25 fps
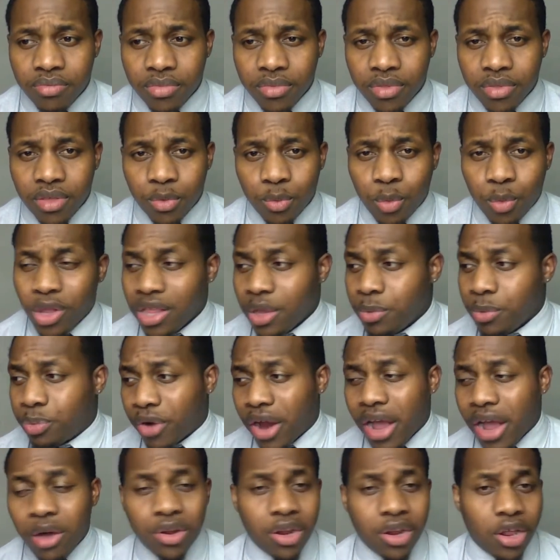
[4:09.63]
Willie
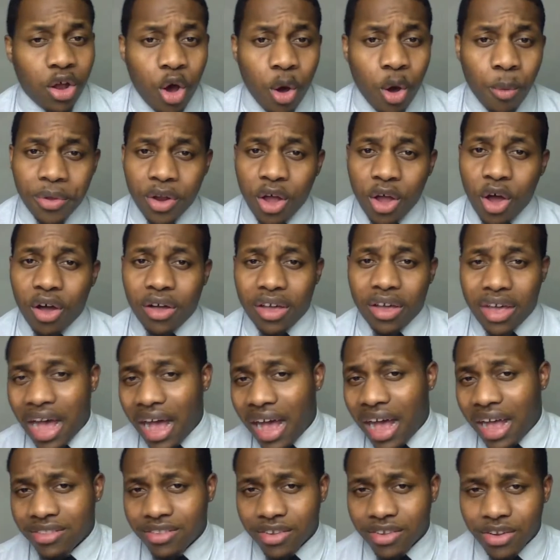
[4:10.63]
Brown done opened all
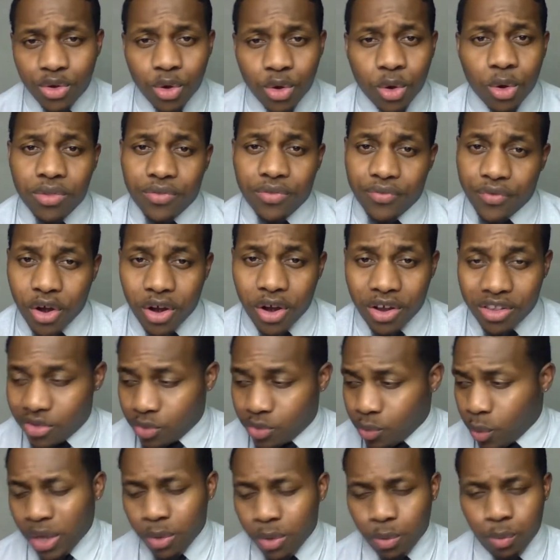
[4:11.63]
kinds of doors for her.
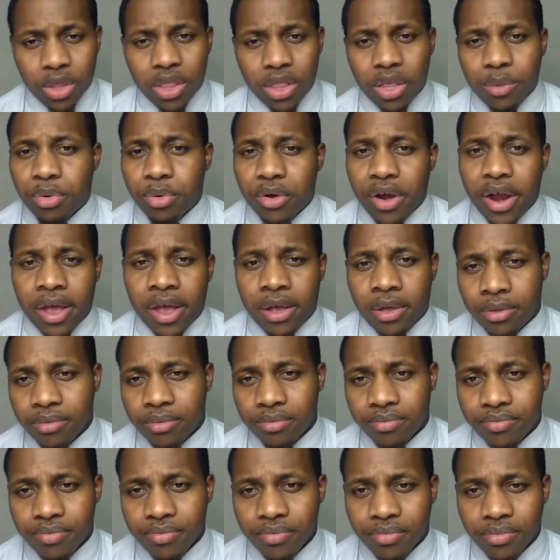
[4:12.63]
Sweet Willie Brown.
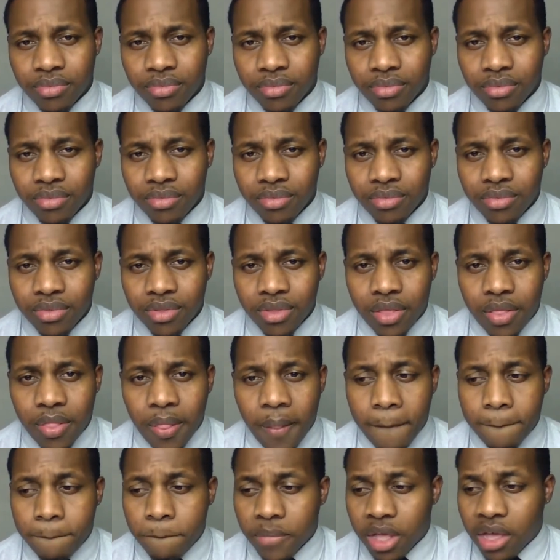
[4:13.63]

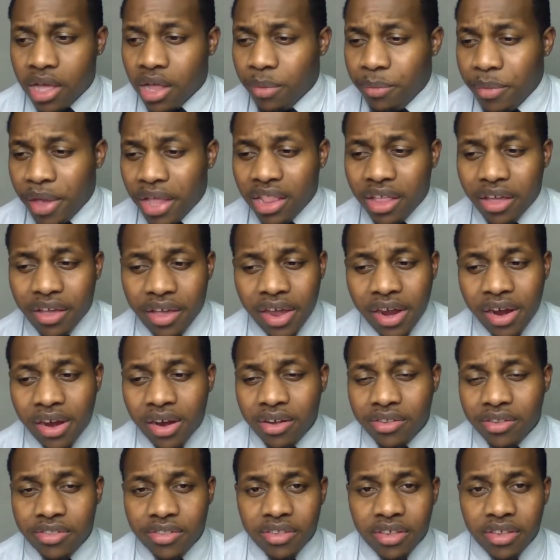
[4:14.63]
Kamala
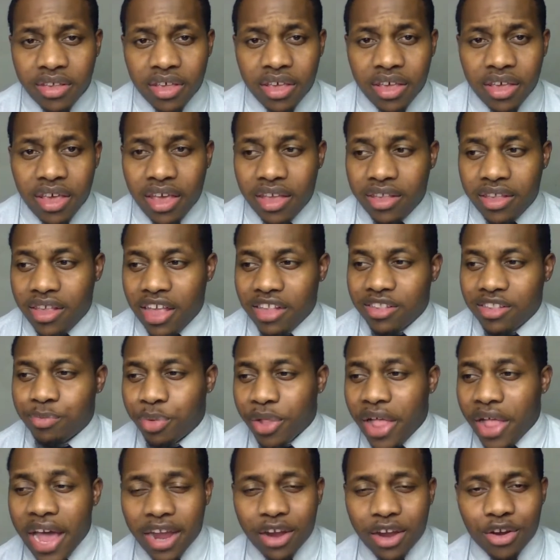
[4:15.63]
Harris is
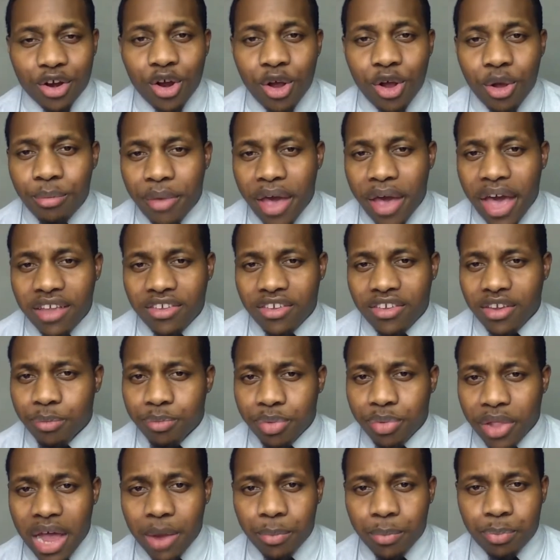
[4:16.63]
black girl magic,
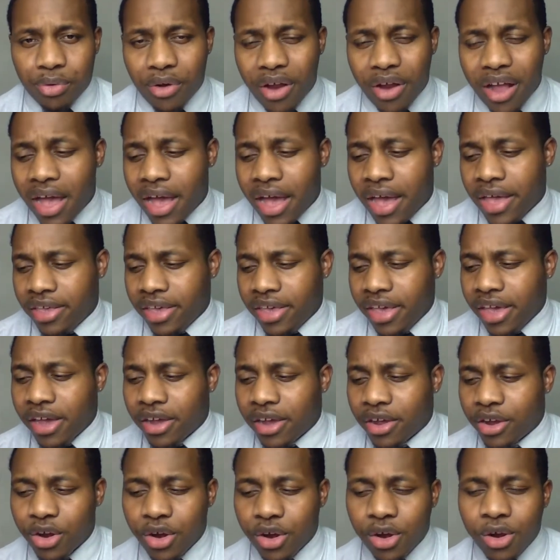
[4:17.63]
black pride. Yeah,
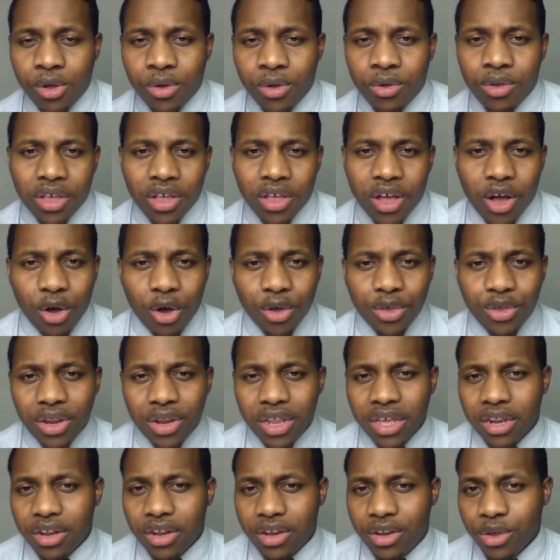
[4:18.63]
girl. All you
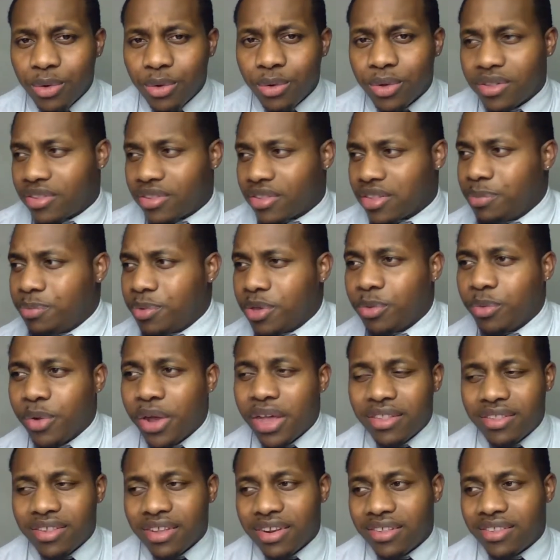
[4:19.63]
need to do is sleep your way
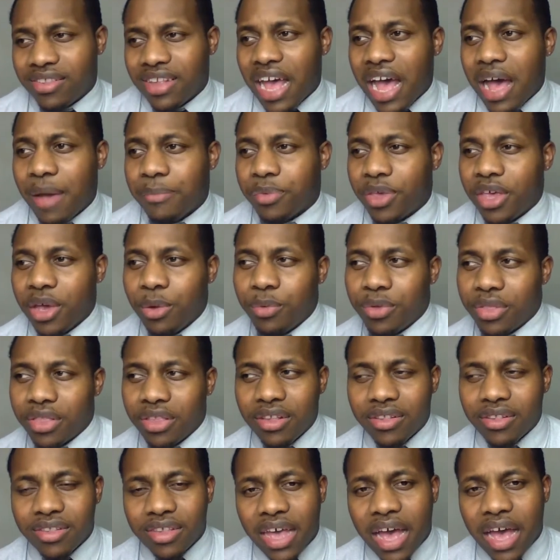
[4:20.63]
to the top. Get with
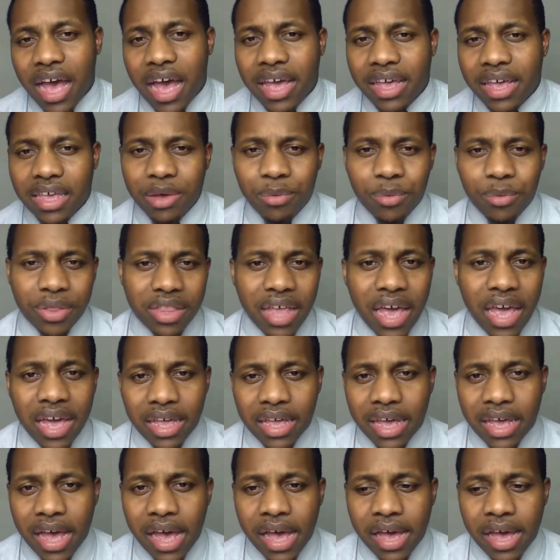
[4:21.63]
this guy, get with that
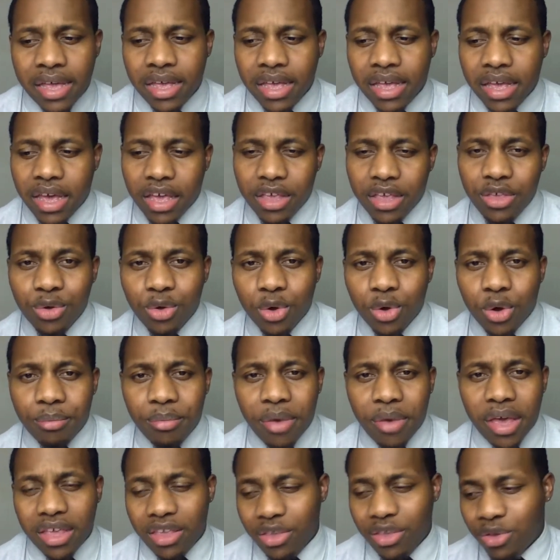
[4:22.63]
guy, and you're
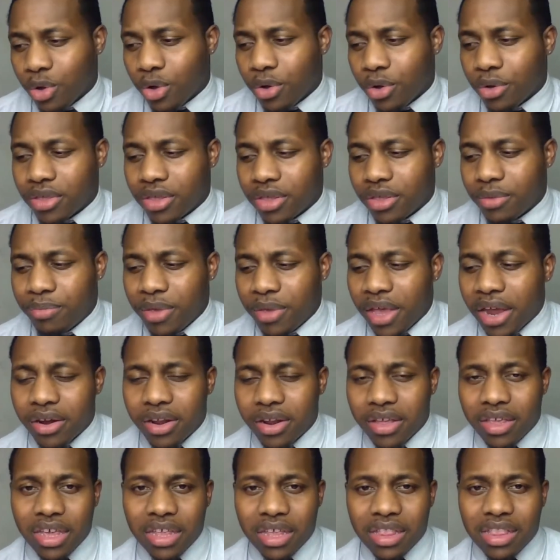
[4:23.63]
gonna be able to
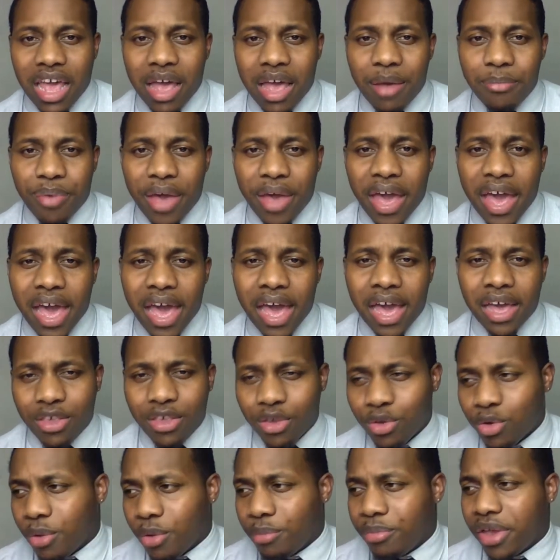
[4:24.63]
get that bag. You're
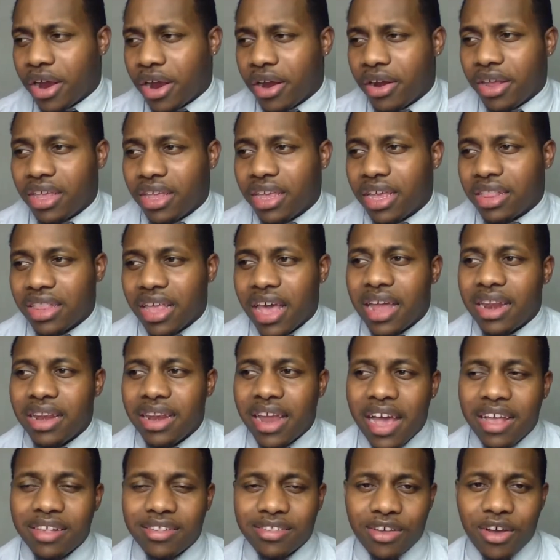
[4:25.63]
gonna be able to get that
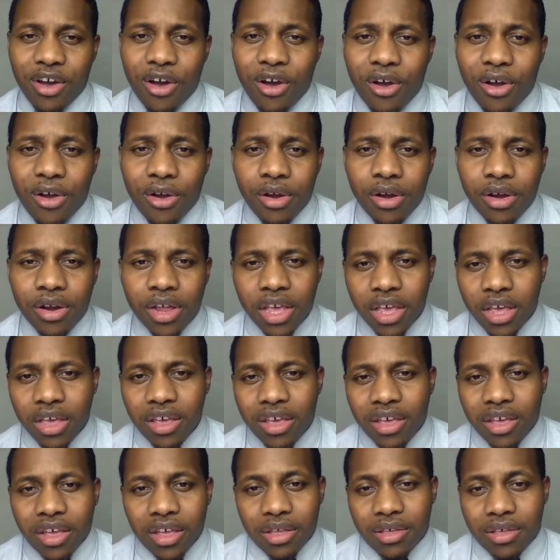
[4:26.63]
nice car.
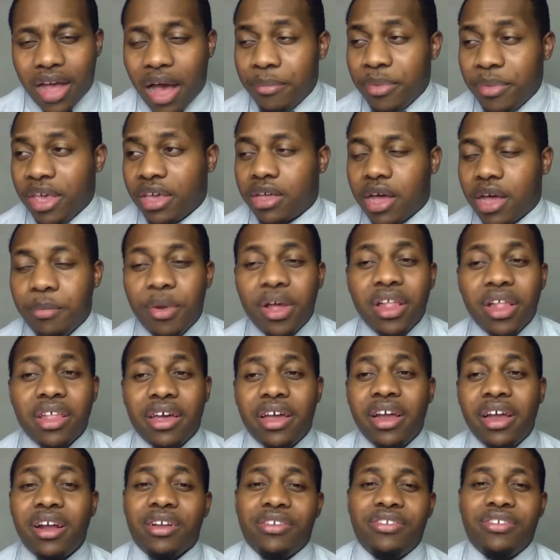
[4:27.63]
I mean, Kamala
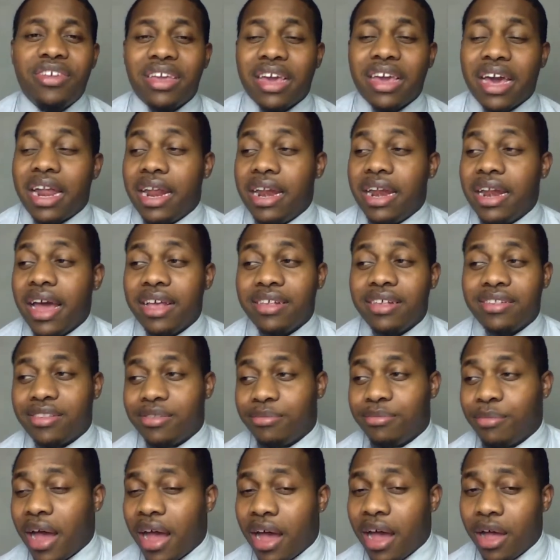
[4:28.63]
Harris, she got a nice
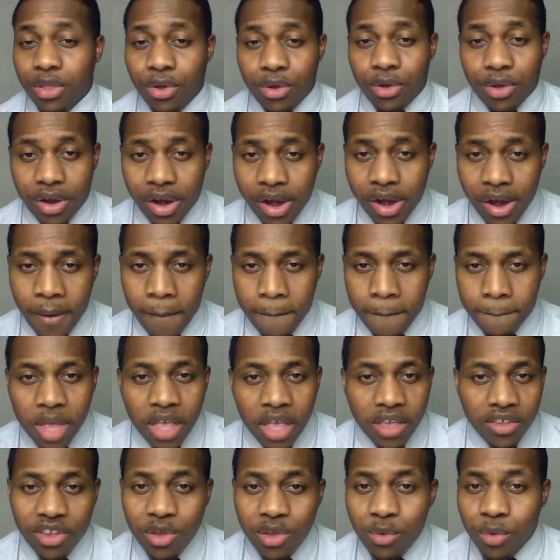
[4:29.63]
smile on her.
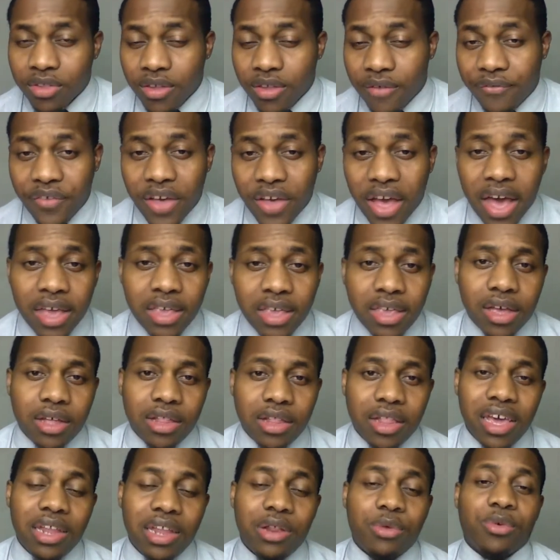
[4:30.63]
She was a fine young
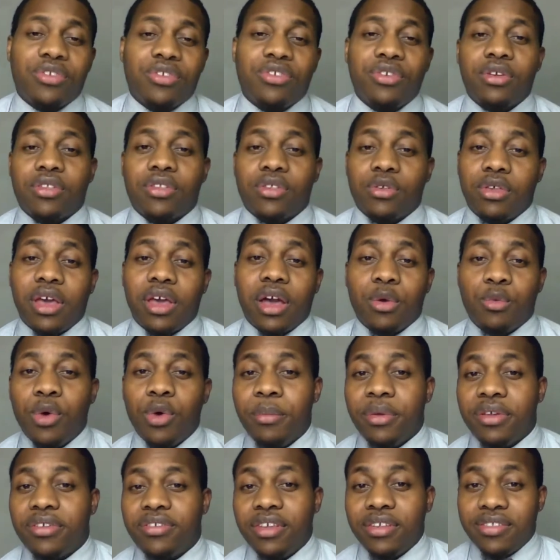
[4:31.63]
lady when she was a young
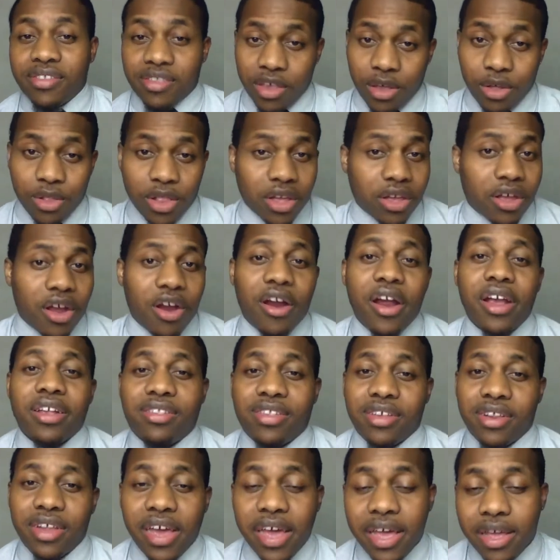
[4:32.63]
woman. She still look all right
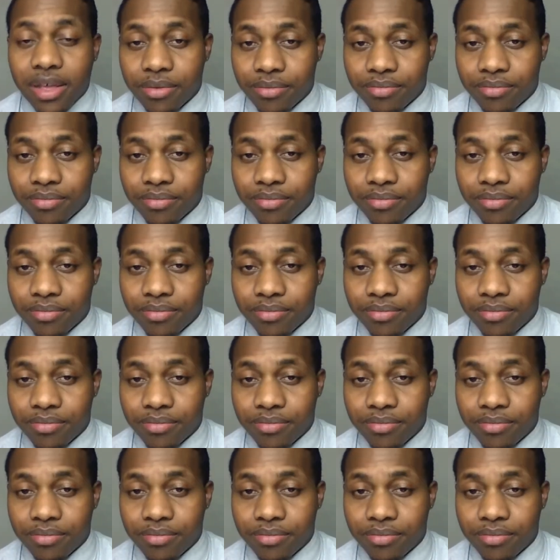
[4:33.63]
today.